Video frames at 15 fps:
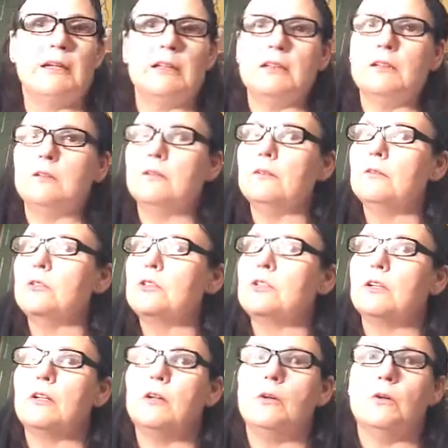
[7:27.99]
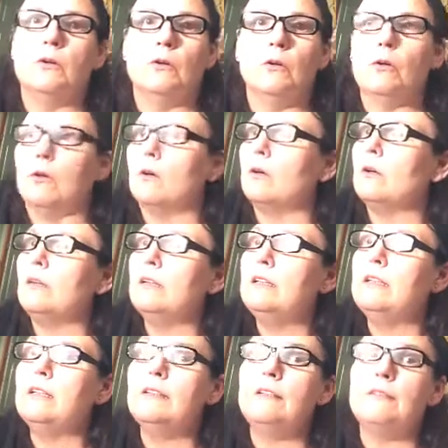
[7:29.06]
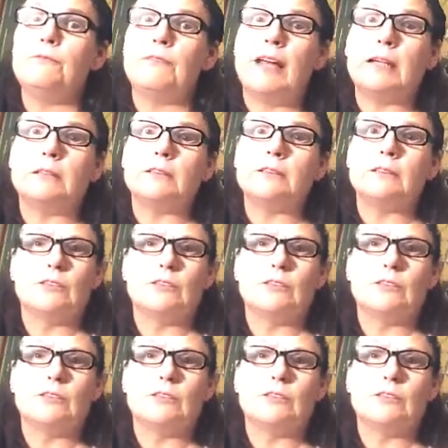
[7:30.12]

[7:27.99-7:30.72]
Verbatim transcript: get the urge to go oaring in the fats.